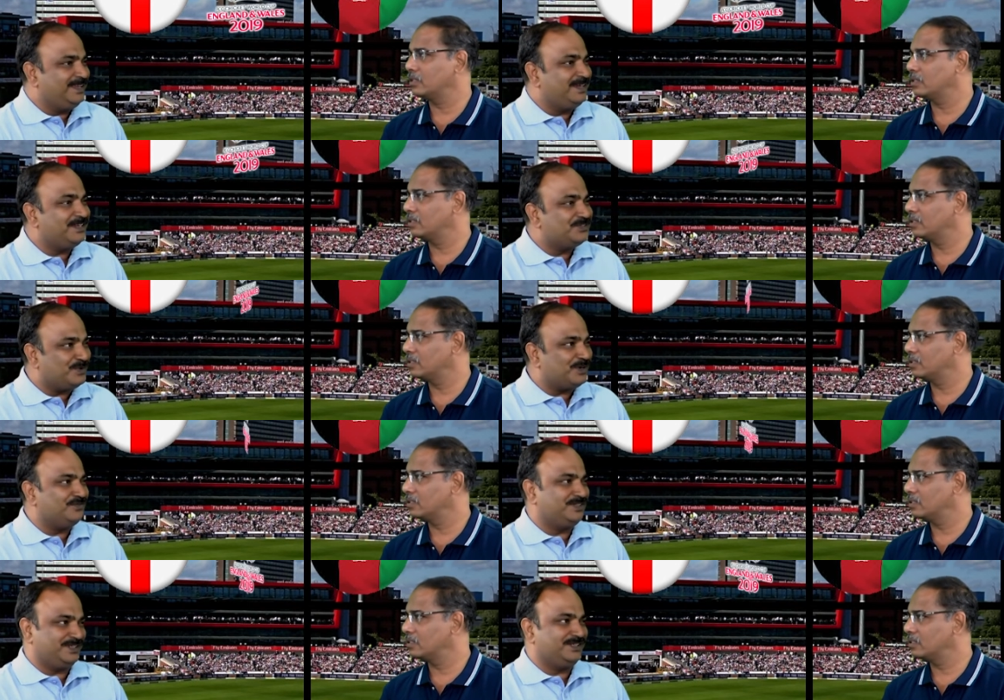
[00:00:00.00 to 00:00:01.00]
Speaker 1: it is one
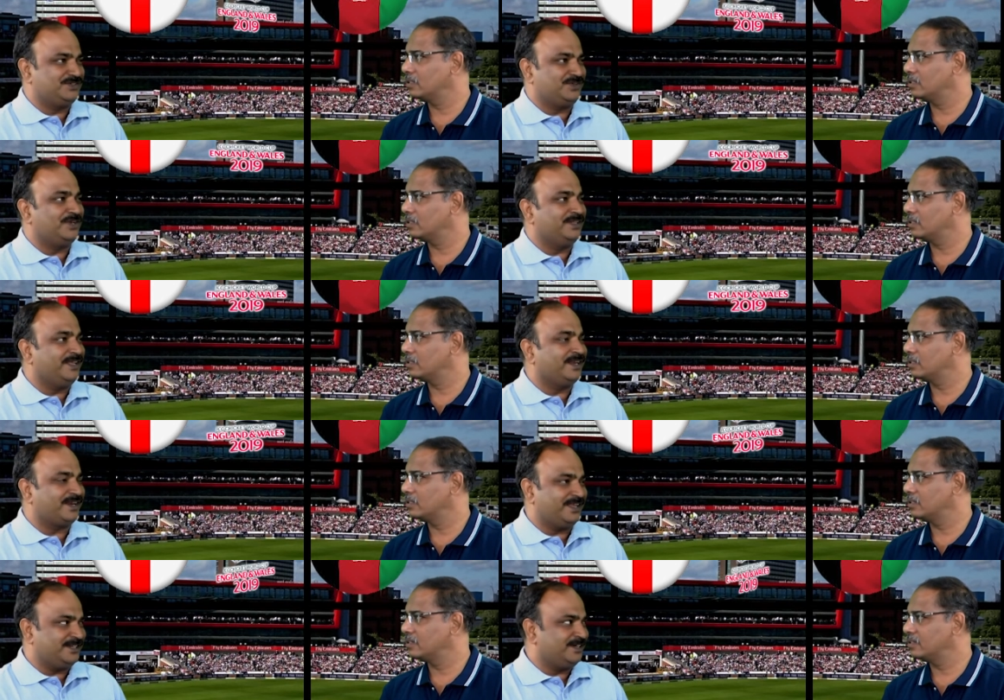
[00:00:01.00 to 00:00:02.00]
of the things on
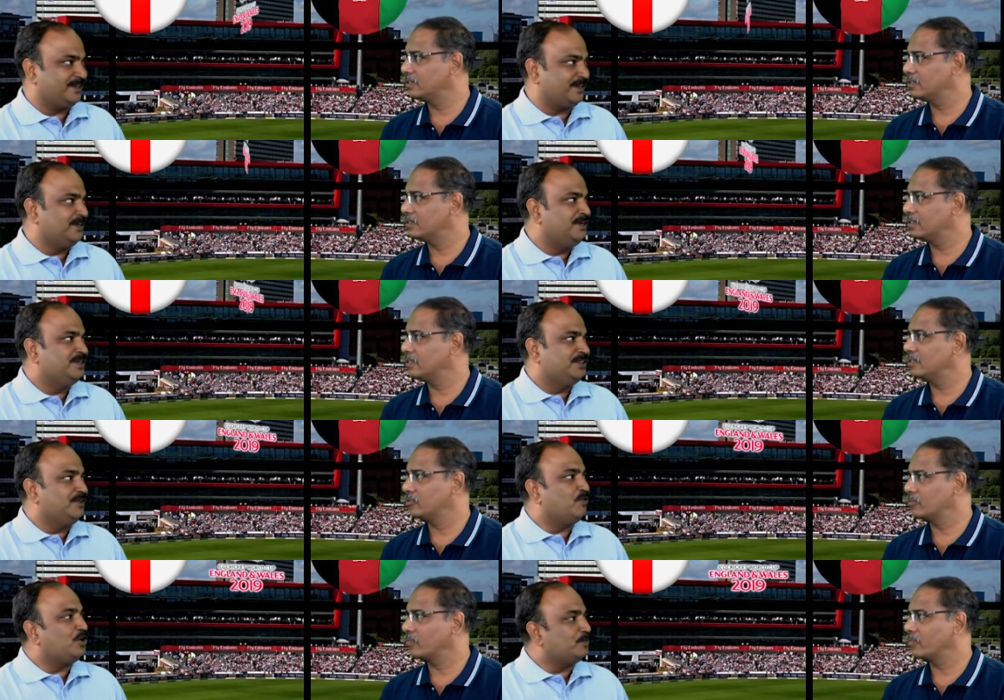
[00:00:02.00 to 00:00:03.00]
their agenda.
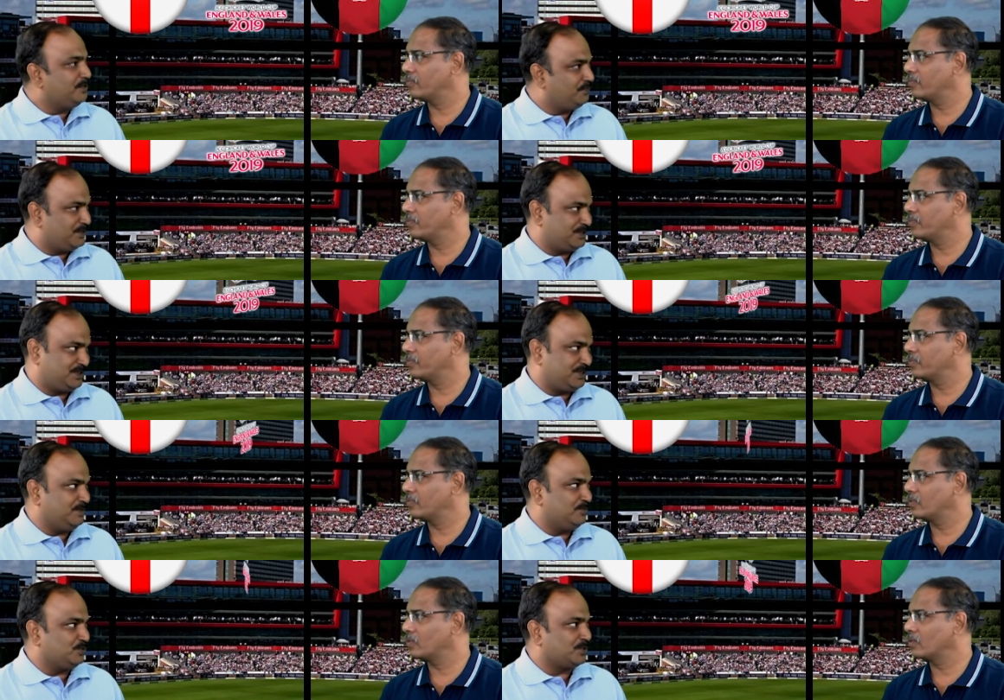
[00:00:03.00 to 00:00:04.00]
They want to be the first
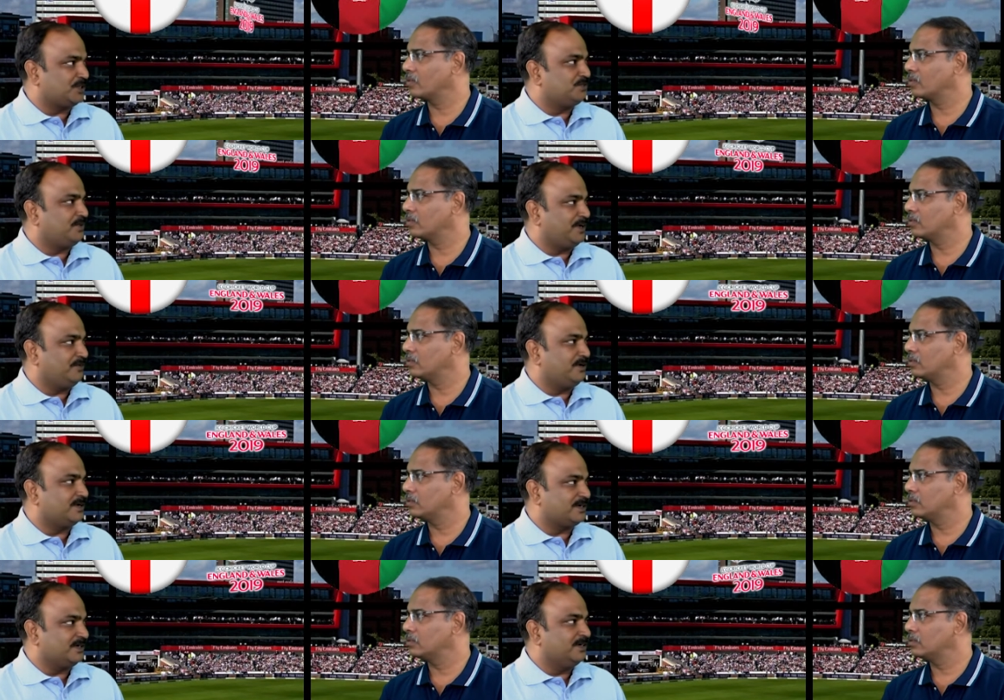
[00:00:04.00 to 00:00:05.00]
team to touch
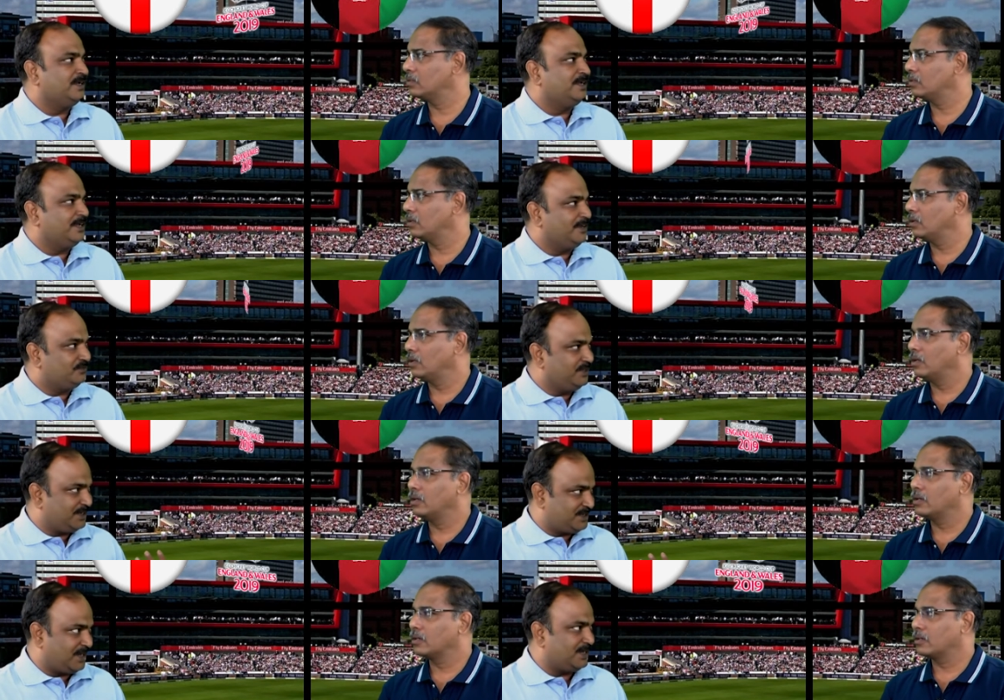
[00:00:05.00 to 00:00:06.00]
500. If
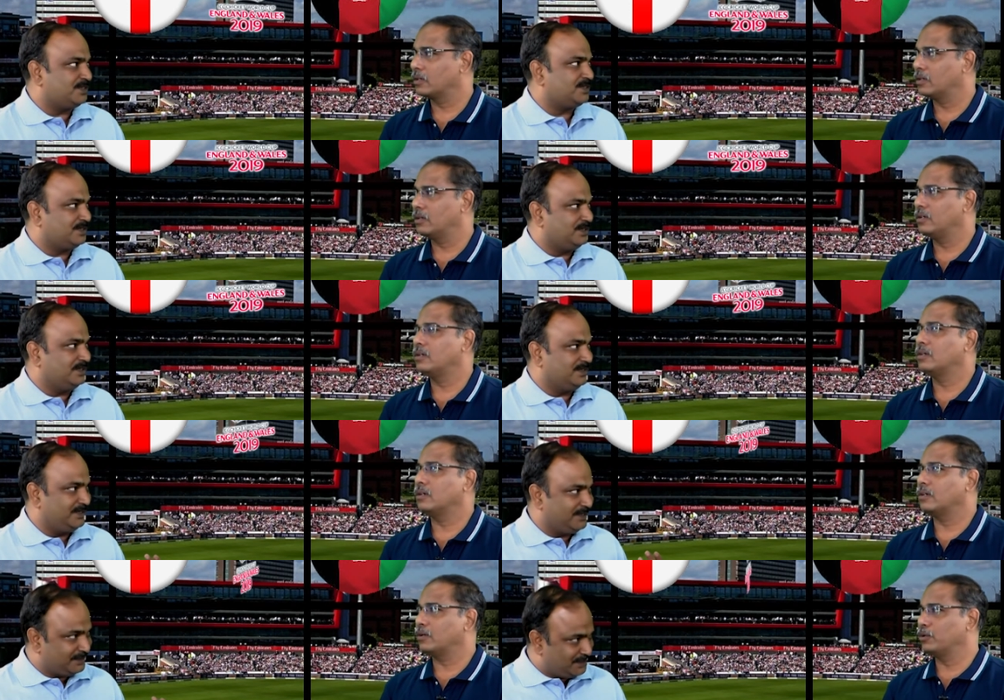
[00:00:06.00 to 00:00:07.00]
their chance
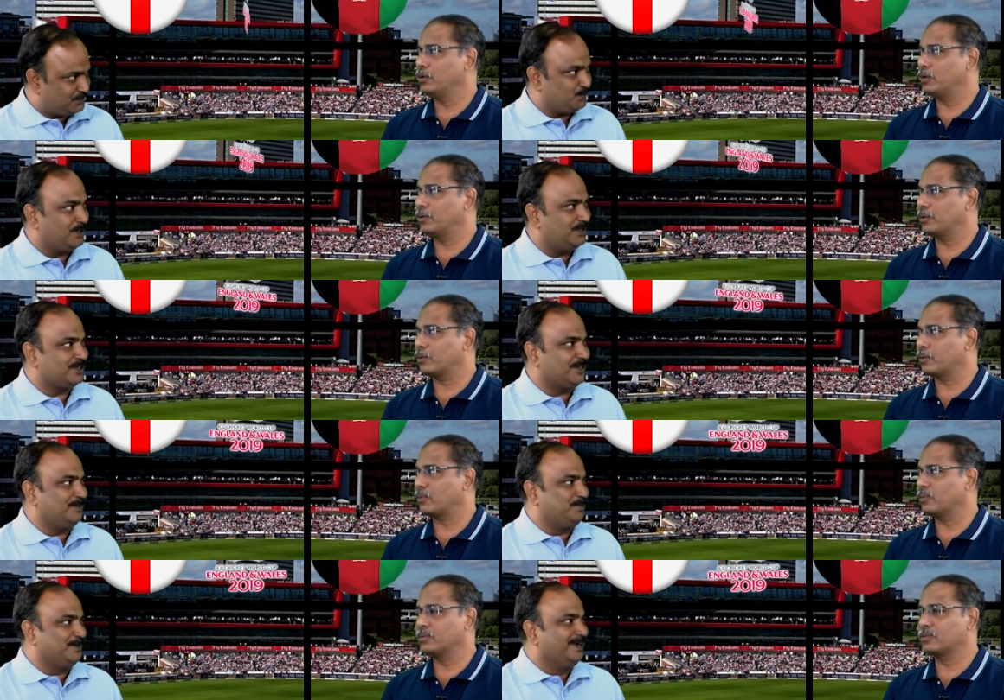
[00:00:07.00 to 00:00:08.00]
in this World
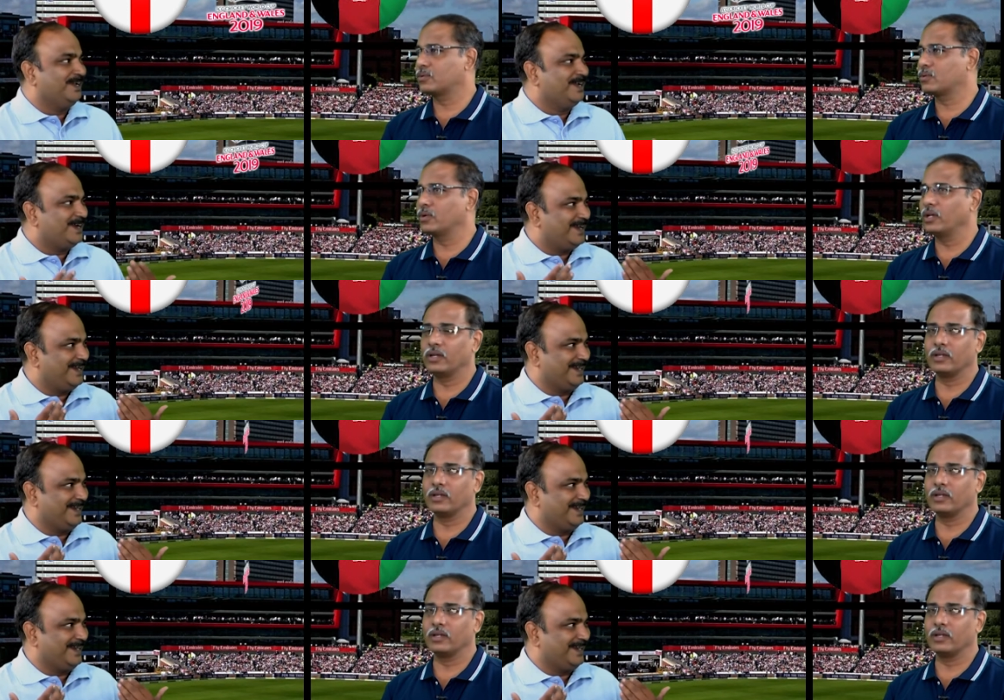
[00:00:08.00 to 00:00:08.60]
Cup, Today